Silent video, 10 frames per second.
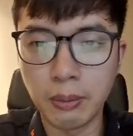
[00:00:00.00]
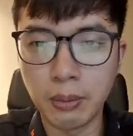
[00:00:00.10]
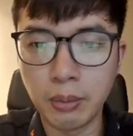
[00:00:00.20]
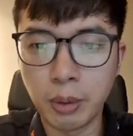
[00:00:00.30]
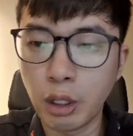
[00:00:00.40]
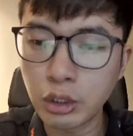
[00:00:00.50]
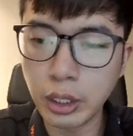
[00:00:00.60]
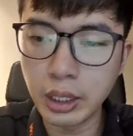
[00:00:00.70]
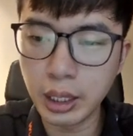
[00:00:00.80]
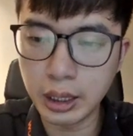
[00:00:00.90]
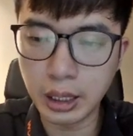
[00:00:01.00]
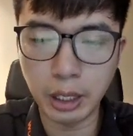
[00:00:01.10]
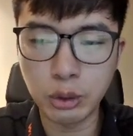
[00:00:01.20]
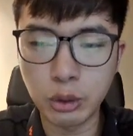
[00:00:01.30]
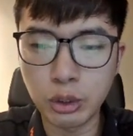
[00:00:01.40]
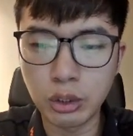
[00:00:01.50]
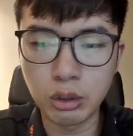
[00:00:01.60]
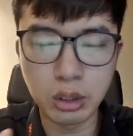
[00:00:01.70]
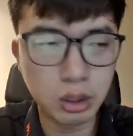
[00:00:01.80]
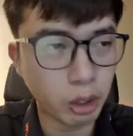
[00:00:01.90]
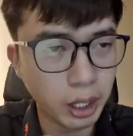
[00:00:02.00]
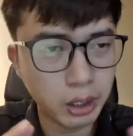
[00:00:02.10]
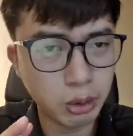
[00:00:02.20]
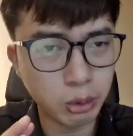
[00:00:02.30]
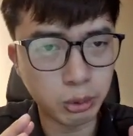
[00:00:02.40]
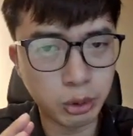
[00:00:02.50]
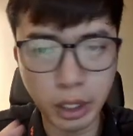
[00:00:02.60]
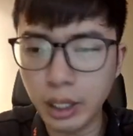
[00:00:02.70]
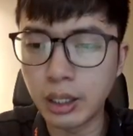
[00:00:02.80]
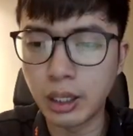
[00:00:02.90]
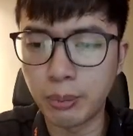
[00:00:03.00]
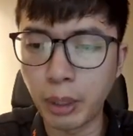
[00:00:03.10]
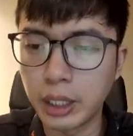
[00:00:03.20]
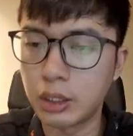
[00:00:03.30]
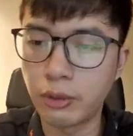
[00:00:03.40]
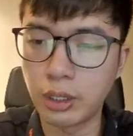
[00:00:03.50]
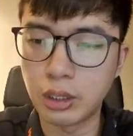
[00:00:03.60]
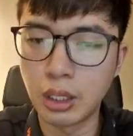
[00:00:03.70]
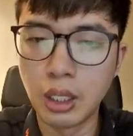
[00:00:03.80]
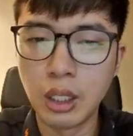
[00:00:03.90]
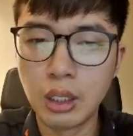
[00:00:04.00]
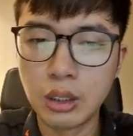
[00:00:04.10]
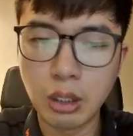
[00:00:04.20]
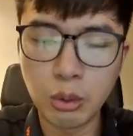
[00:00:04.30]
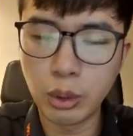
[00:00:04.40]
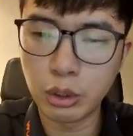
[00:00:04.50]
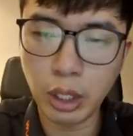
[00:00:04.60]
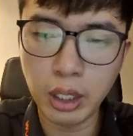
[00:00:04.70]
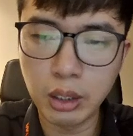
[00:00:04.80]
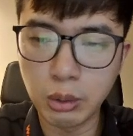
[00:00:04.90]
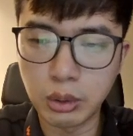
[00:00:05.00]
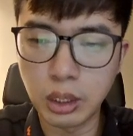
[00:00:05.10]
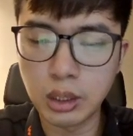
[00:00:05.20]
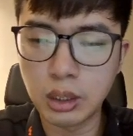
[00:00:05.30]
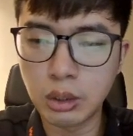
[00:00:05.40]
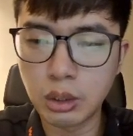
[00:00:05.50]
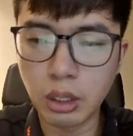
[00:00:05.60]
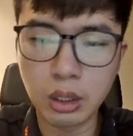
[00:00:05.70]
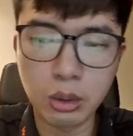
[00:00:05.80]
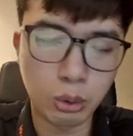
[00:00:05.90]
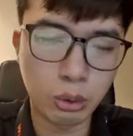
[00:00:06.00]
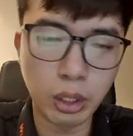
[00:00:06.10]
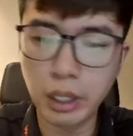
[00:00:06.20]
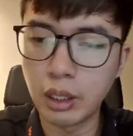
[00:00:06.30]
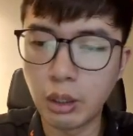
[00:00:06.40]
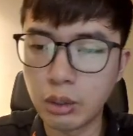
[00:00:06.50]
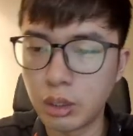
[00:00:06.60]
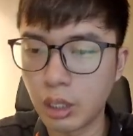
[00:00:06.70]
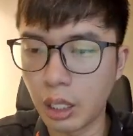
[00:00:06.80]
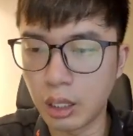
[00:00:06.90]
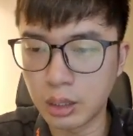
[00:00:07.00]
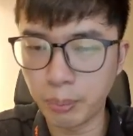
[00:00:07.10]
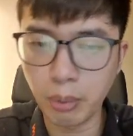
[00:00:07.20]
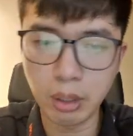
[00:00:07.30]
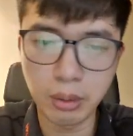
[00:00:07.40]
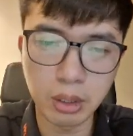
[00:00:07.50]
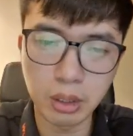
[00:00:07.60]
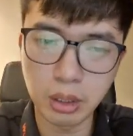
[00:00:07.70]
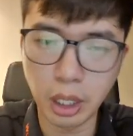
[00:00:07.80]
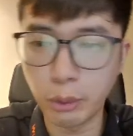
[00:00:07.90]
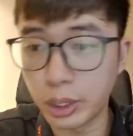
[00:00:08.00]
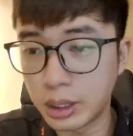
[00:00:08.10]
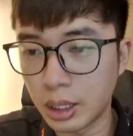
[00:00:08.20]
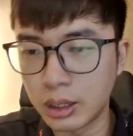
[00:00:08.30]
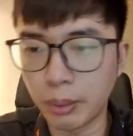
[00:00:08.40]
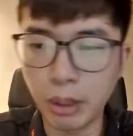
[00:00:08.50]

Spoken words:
because trading is like try to trade the price difference, so we try to trade those support and resistance.